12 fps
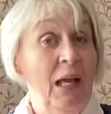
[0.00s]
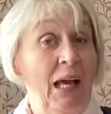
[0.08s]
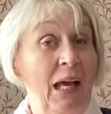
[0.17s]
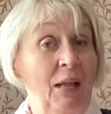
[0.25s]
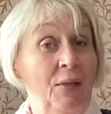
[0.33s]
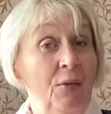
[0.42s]

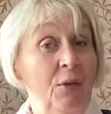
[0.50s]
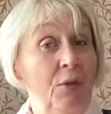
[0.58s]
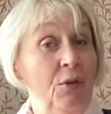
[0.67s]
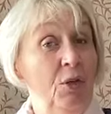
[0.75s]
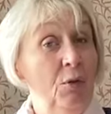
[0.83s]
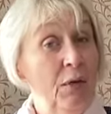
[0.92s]
and that
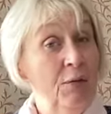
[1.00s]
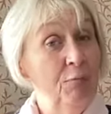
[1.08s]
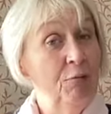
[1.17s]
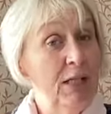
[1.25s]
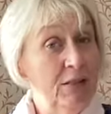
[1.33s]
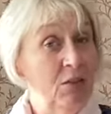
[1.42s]
you have
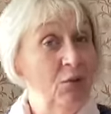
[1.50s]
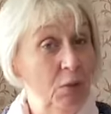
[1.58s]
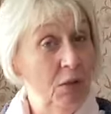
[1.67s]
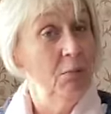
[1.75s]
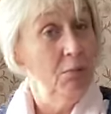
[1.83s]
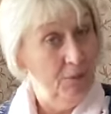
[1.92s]
practiced with
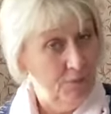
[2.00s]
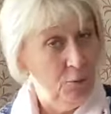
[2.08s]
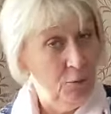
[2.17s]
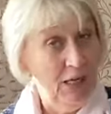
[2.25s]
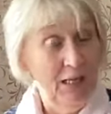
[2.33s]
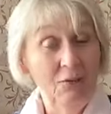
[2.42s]
them
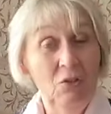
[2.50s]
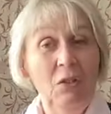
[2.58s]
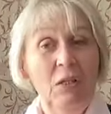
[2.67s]
beforehand.